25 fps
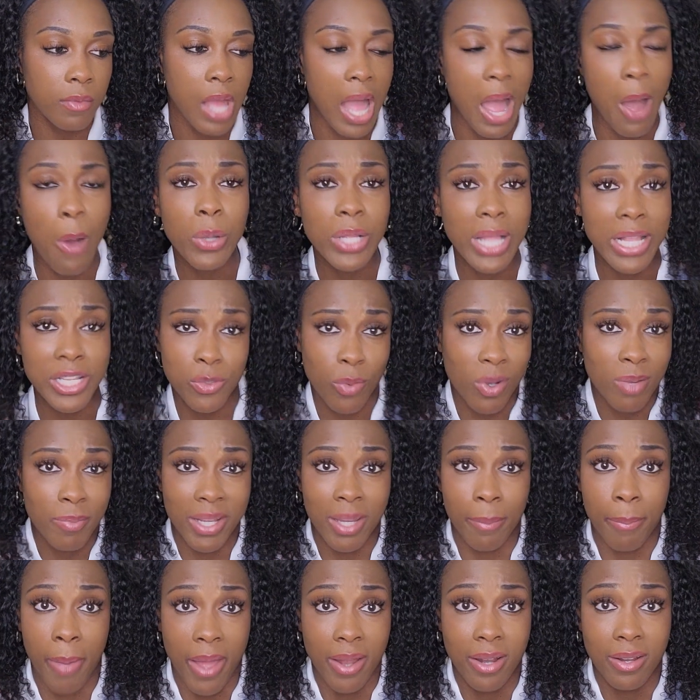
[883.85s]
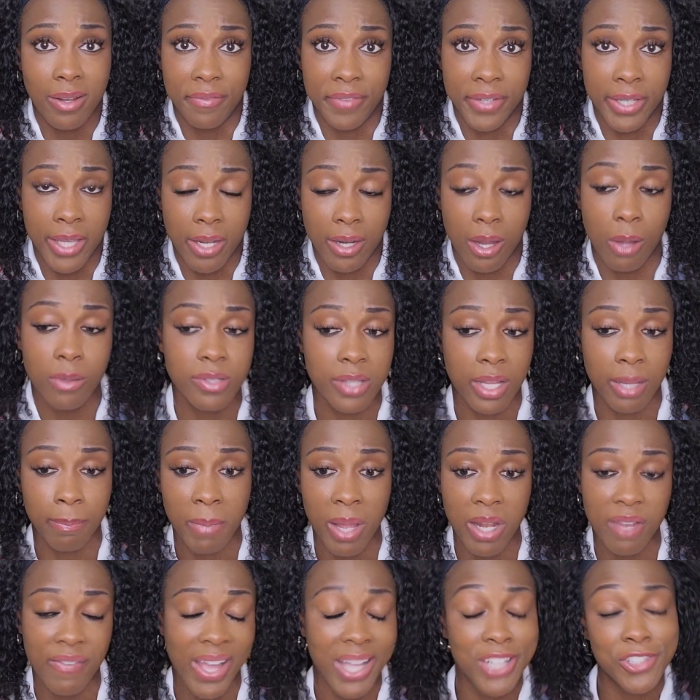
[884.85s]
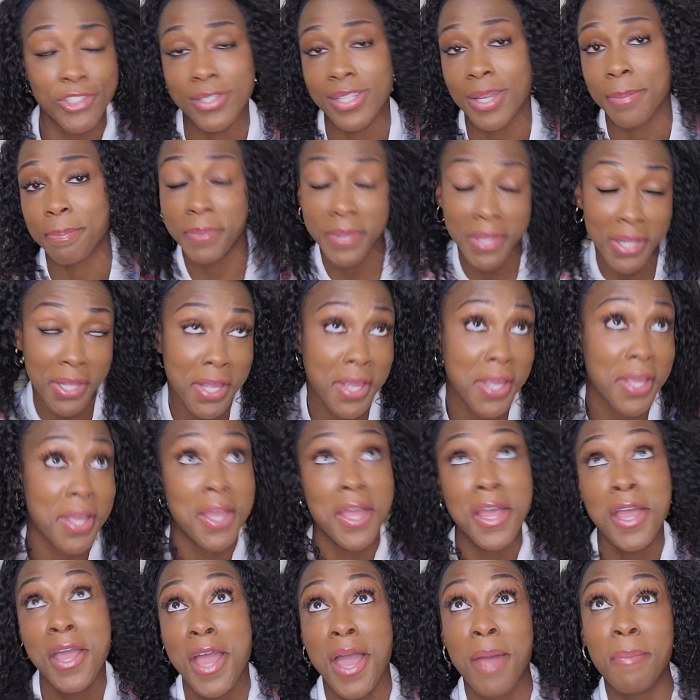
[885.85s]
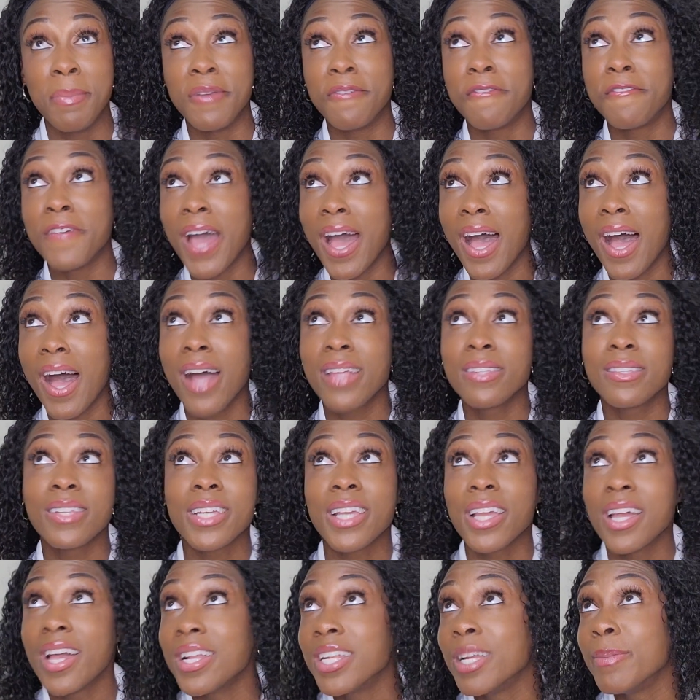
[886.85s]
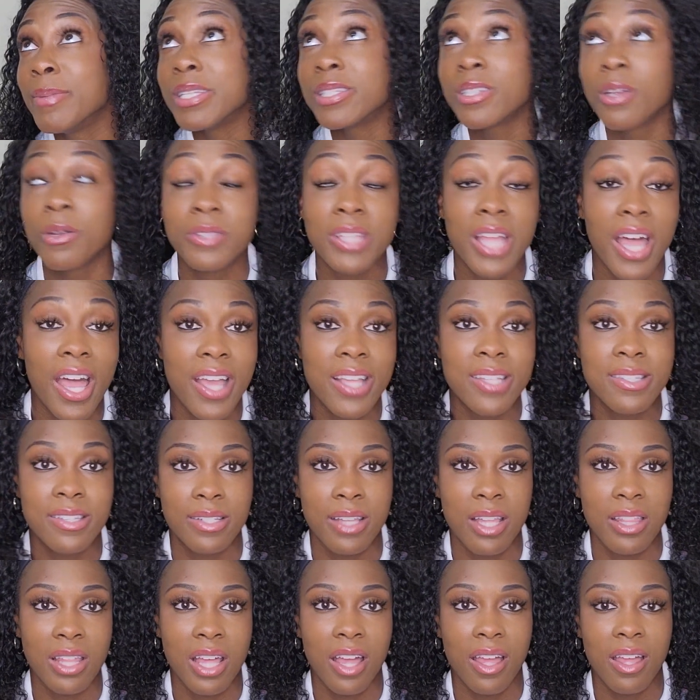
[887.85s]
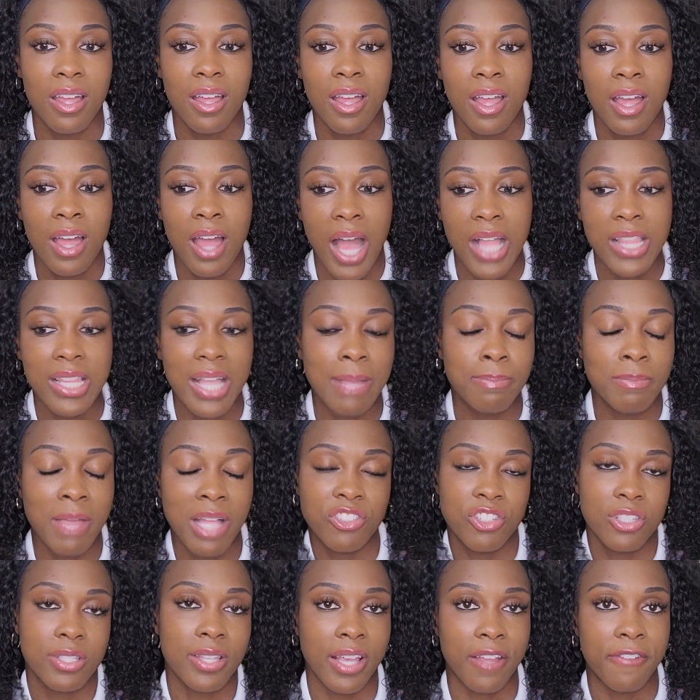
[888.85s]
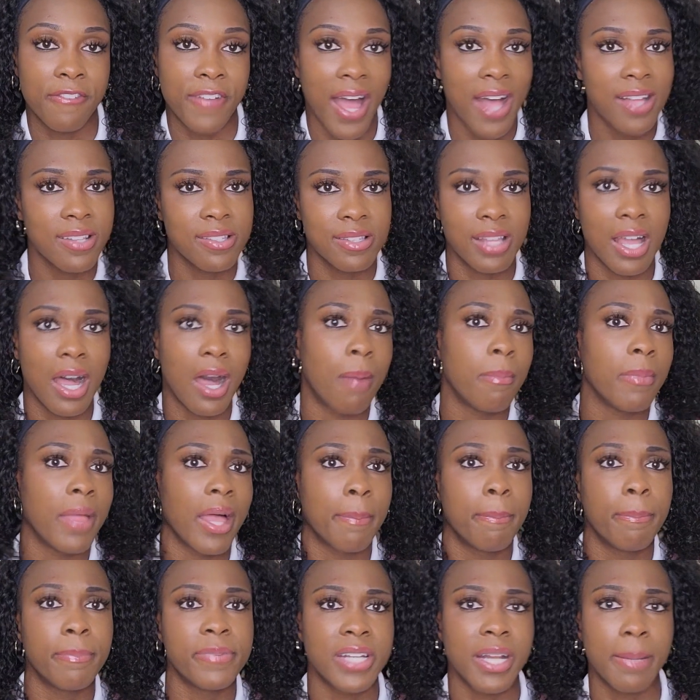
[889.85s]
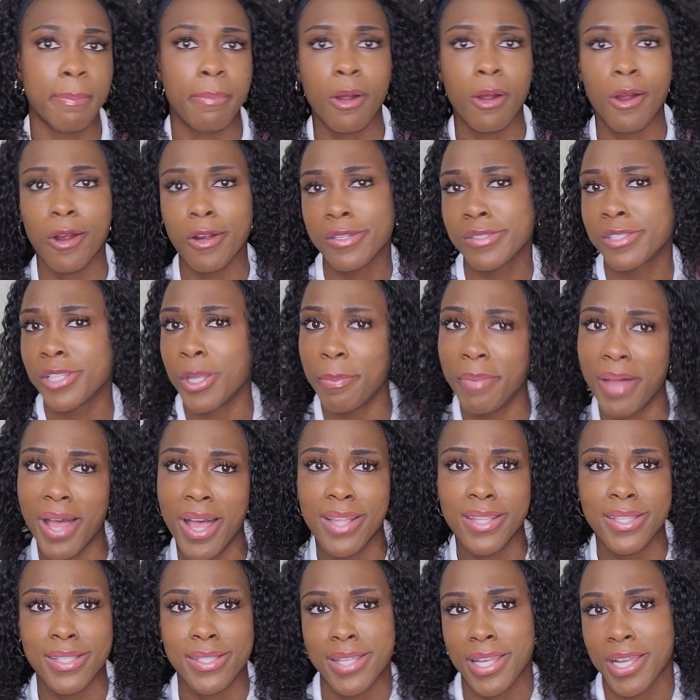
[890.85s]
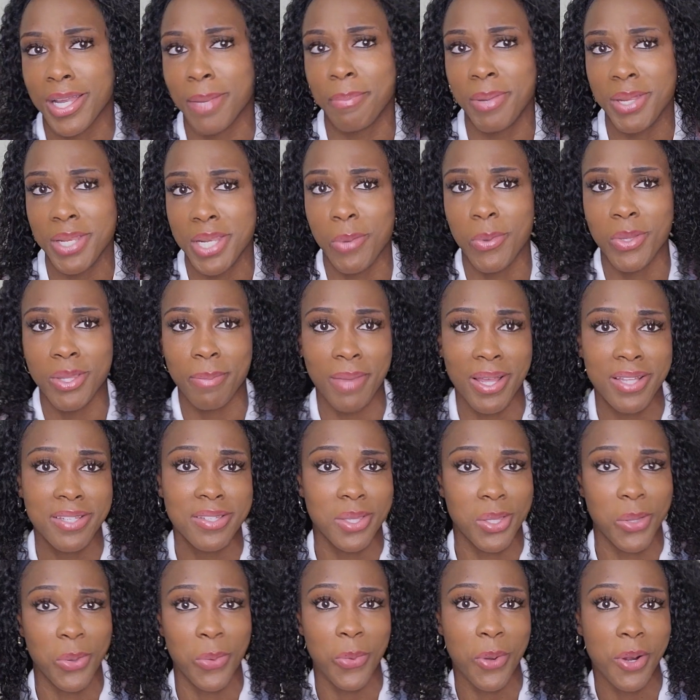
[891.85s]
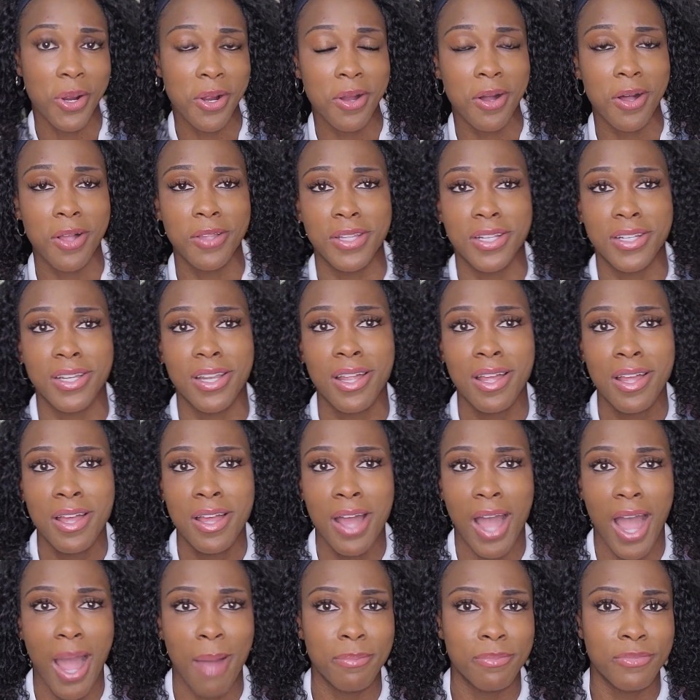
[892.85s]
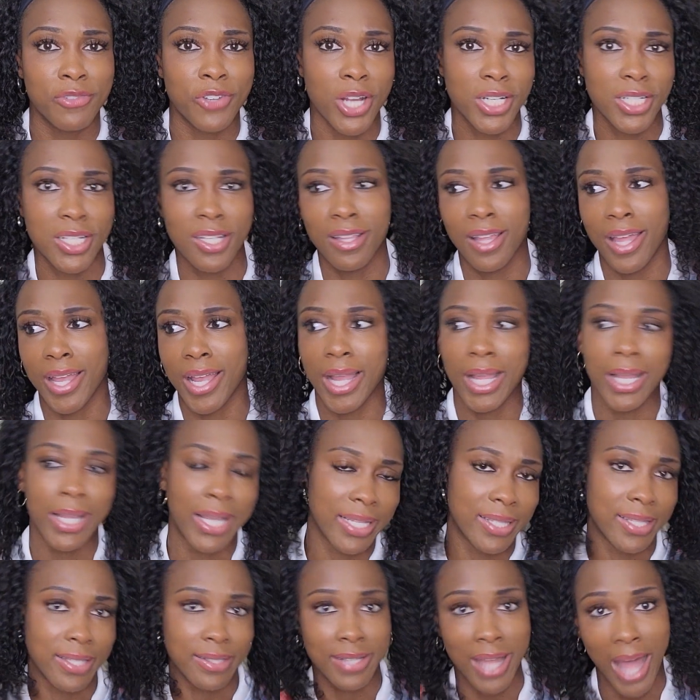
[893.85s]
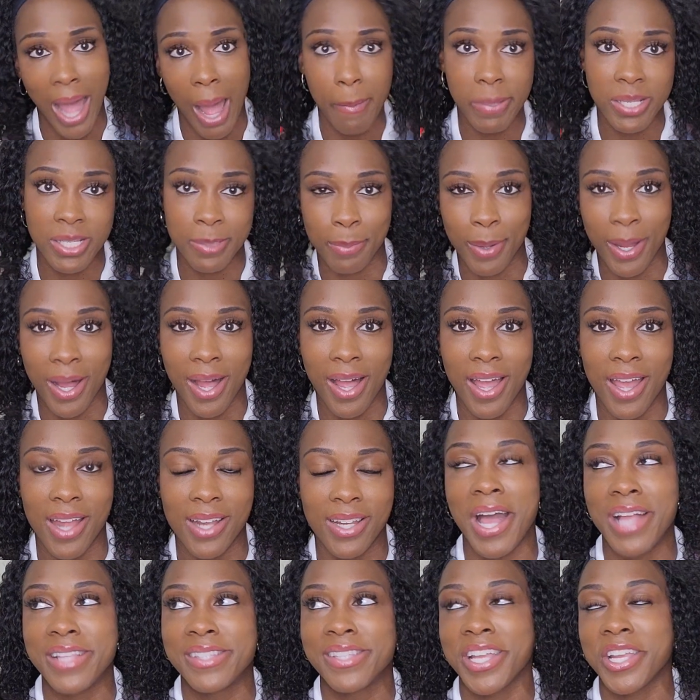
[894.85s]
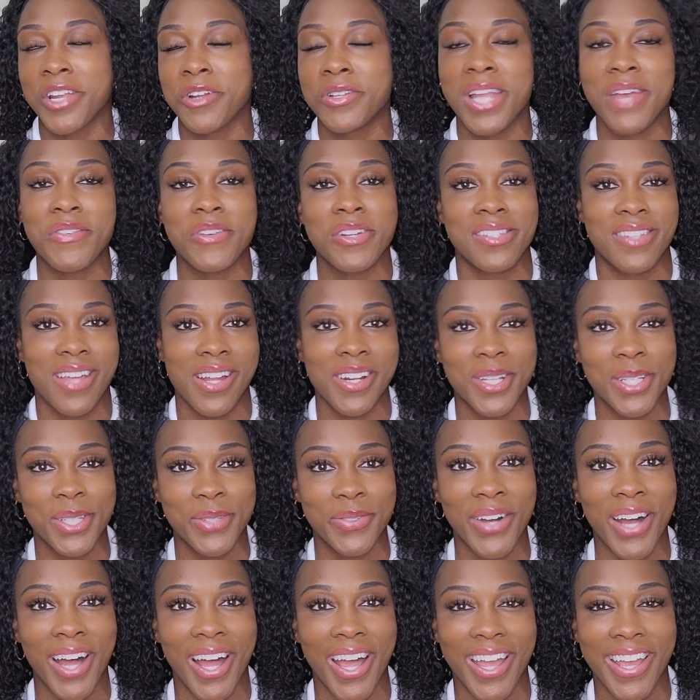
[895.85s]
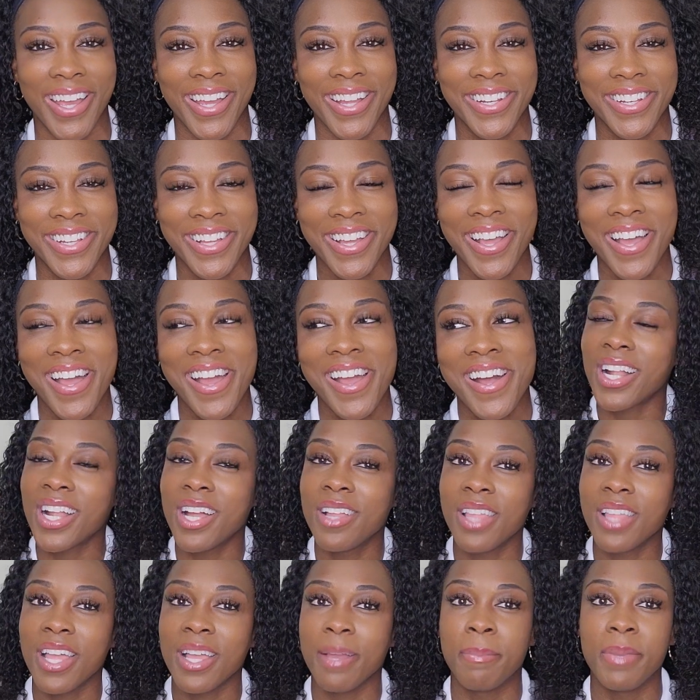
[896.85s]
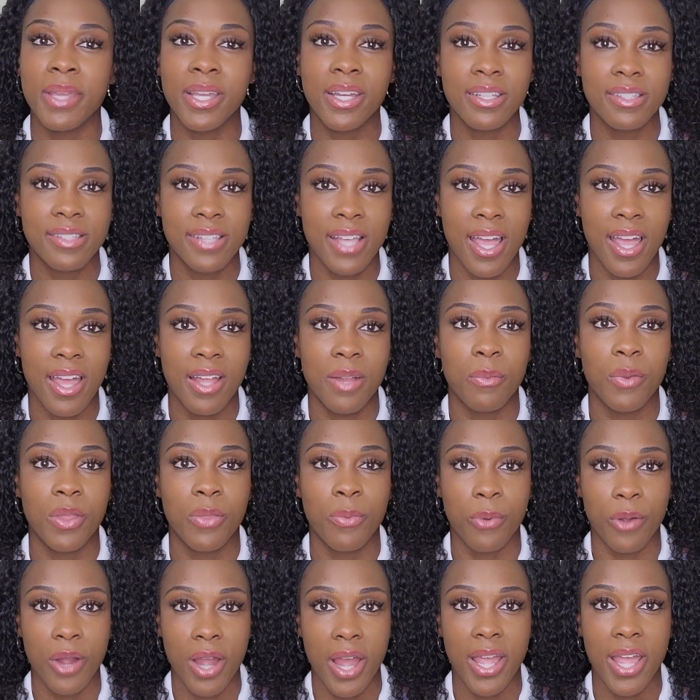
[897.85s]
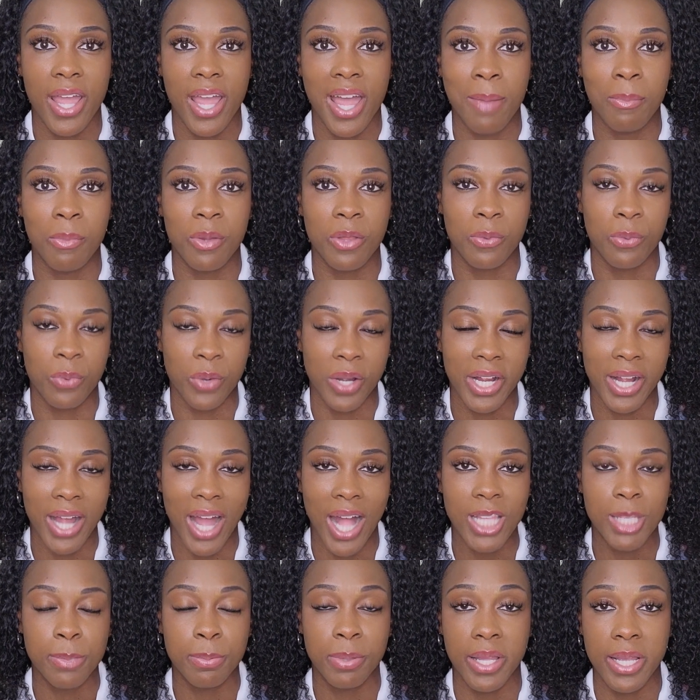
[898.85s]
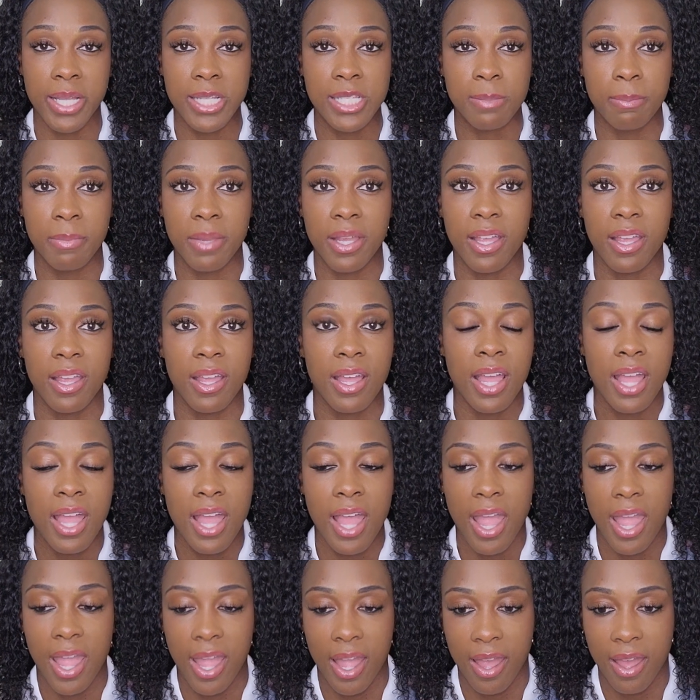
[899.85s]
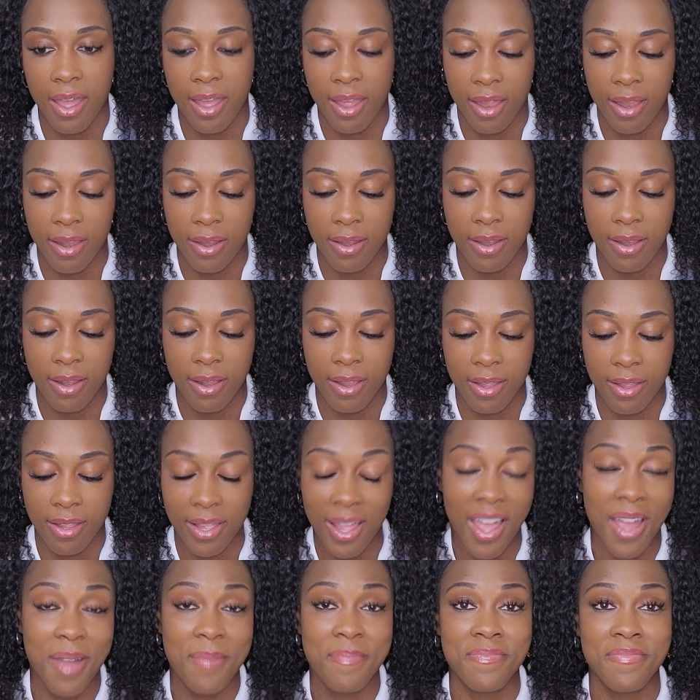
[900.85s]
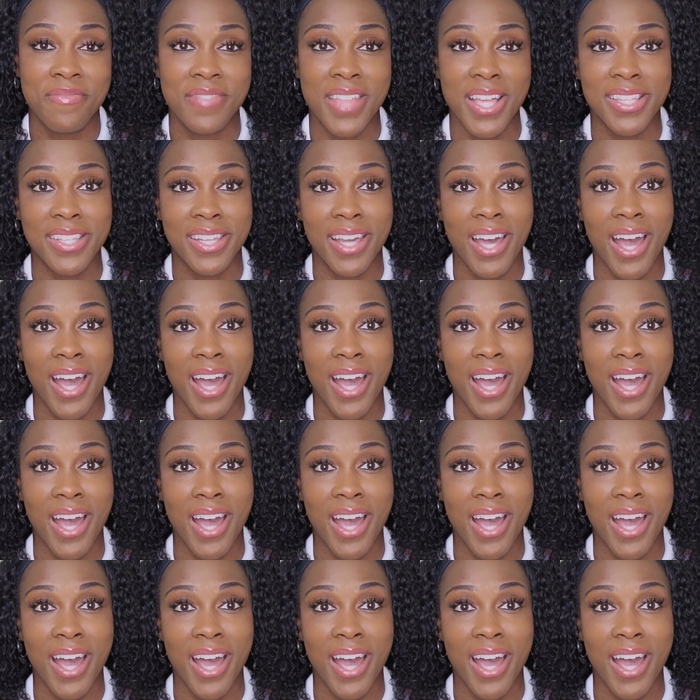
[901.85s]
I just want to be competitive again. I was like, man, if I could just compete and be fast again, it'd be so nice. And now I'm not just like fast now. I'm like saying personal best and competing with the best in the world. And I'm trying to like get the top spot. It's like you're never satisfied. Just gotta like be content with where I am, with where God's placed me. And yeah, that's